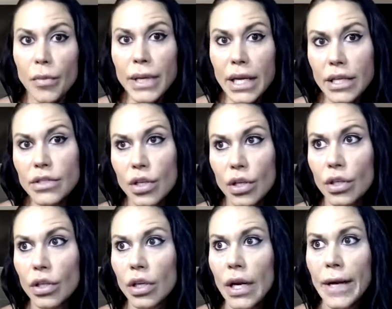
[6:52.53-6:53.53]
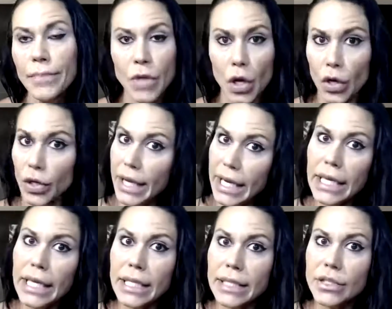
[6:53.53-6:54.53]
because her
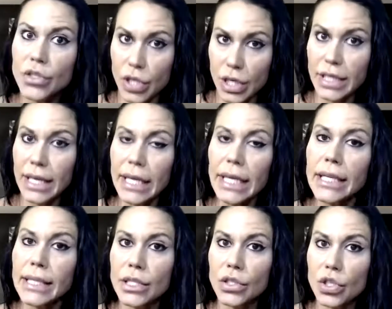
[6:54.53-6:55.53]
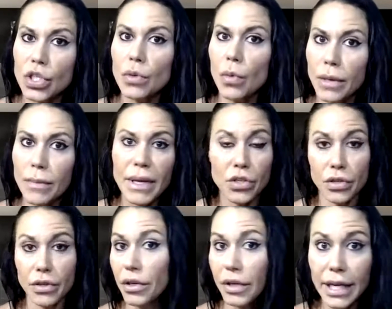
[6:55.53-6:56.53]
kids, she had kids and she wanted to make sure
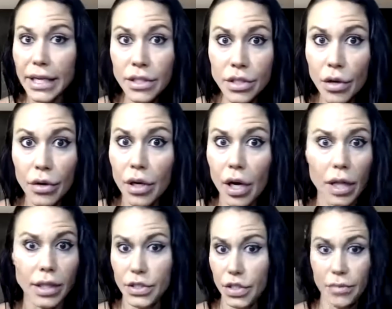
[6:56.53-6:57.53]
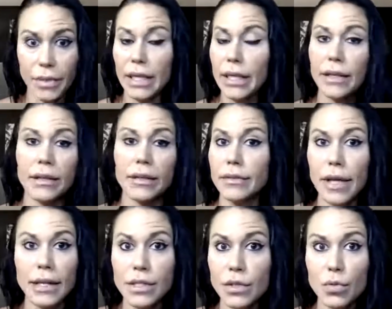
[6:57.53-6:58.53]
that her kids go to college. I mean,
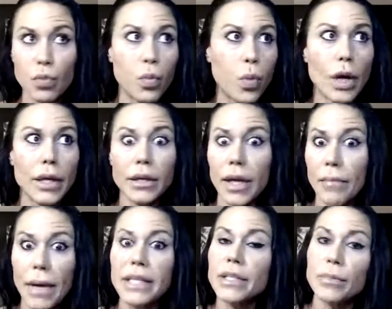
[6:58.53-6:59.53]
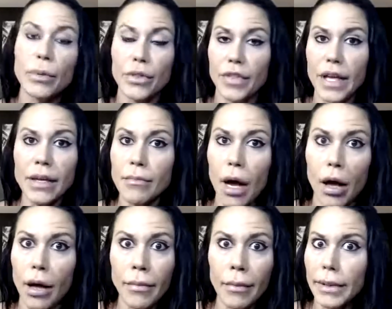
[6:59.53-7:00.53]
that's what a commendable thing,
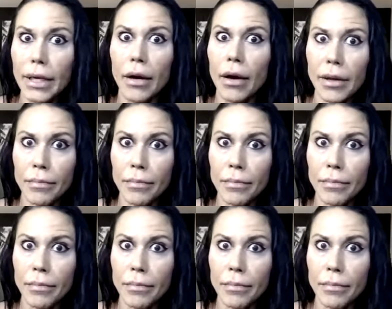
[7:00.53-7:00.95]
mom. I